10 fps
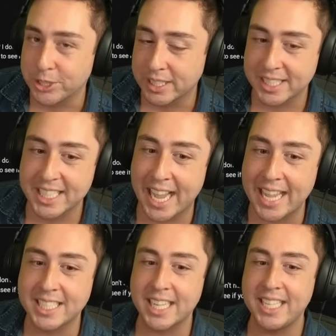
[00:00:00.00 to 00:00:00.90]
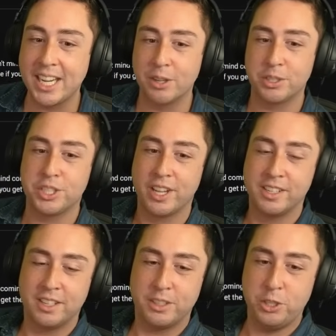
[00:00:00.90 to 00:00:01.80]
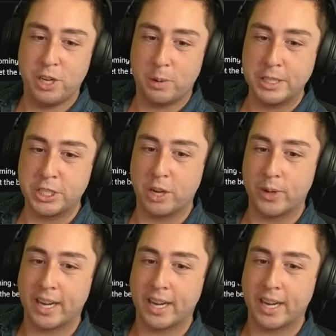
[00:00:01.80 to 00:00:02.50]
that this guy is. And he goes, you know what's going